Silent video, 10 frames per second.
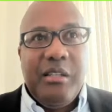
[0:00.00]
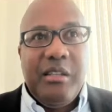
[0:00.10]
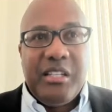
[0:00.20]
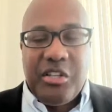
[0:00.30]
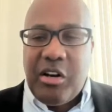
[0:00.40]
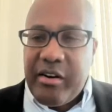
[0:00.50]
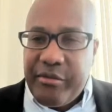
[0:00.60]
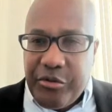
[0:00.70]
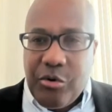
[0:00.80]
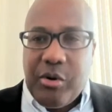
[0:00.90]
there's a lot
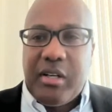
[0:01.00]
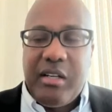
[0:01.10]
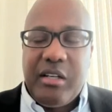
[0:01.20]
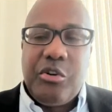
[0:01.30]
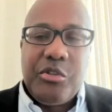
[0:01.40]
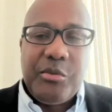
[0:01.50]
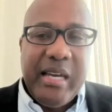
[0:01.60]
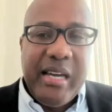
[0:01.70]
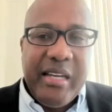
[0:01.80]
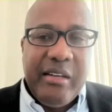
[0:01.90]
of thought that goes
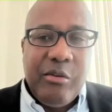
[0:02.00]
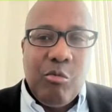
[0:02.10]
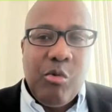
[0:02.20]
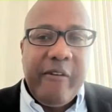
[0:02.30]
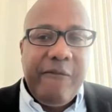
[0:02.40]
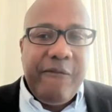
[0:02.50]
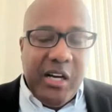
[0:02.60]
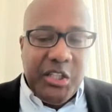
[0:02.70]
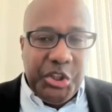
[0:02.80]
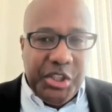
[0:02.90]
behind what
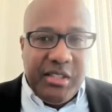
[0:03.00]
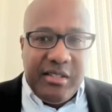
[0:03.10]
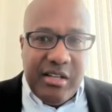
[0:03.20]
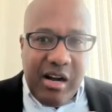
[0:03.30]
functions